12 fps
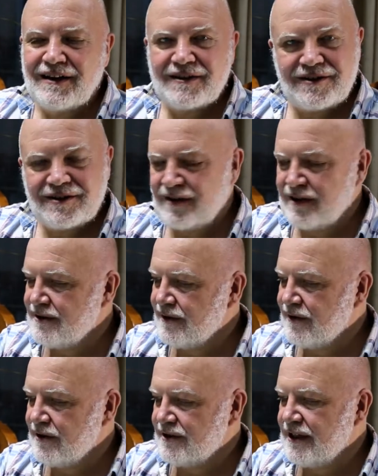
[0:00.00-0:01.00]

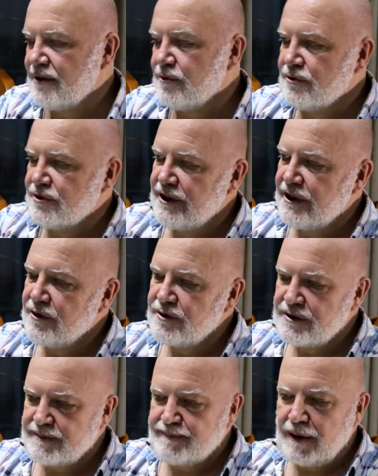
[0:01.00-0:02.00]
the sickles are
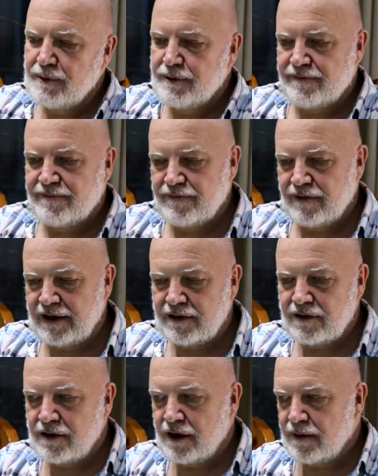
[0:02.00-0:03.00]
used both
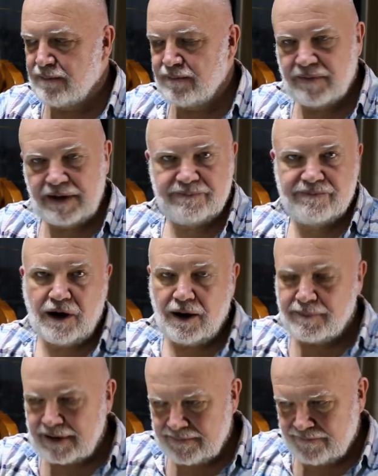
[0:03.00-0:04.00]
in
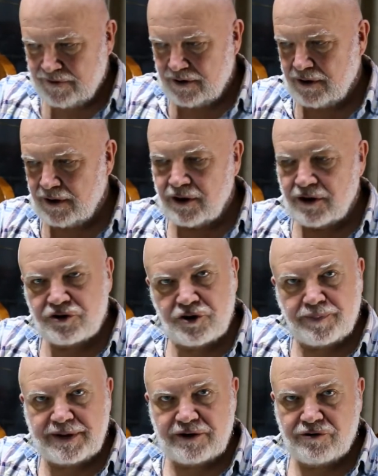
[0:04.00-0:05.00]
farming for
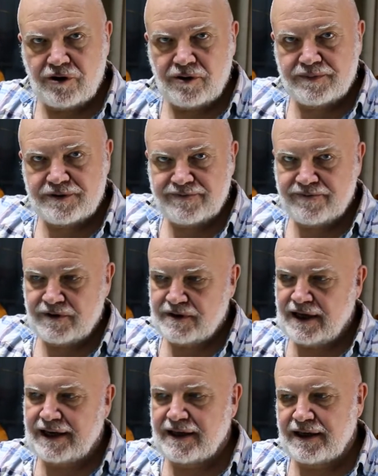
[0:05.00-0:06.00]
chopping crops, for
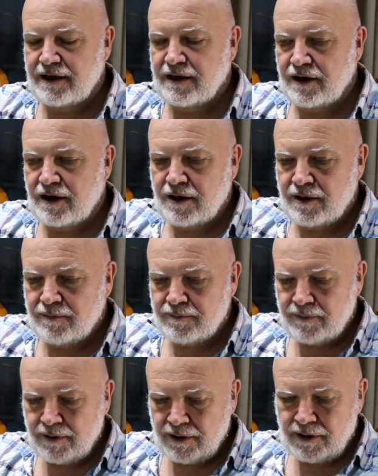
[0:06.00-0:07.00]
taking
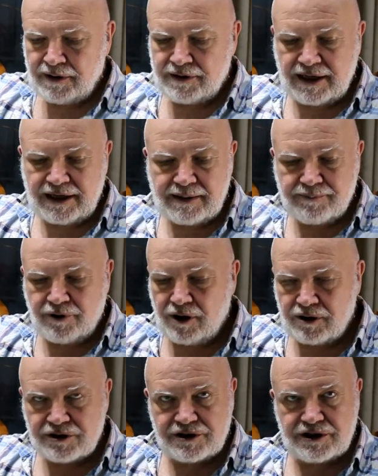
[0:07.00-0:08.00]

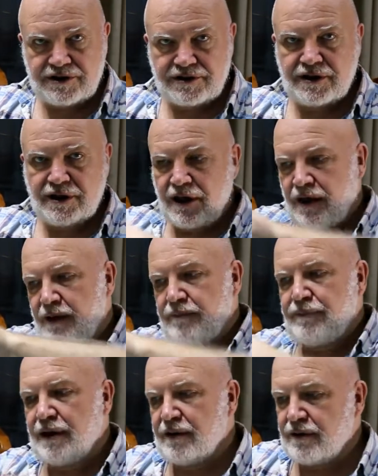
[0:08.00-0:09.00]
branches,
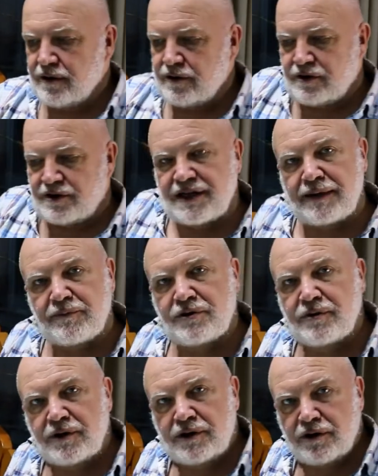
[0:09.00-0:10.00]
but the shaman
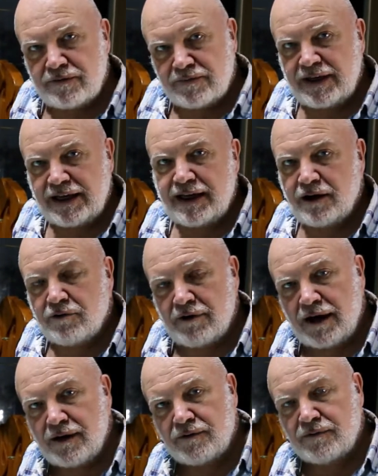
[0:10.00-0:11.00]
do a lot of digging
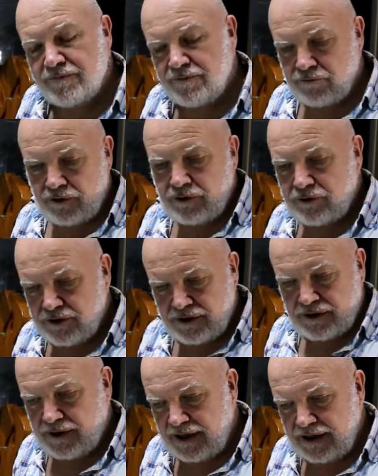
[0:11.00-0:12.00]
around for roots
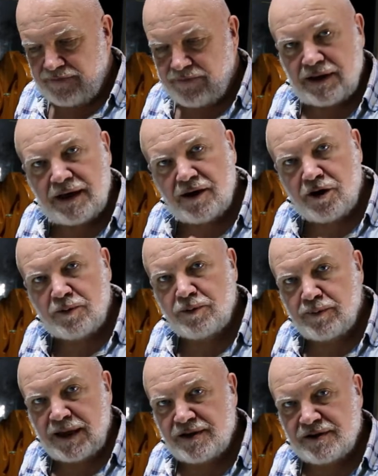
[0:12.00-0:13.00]
and things for their herbal
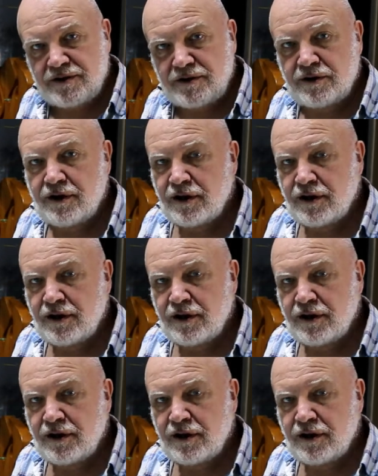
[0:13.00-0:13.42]
medicine,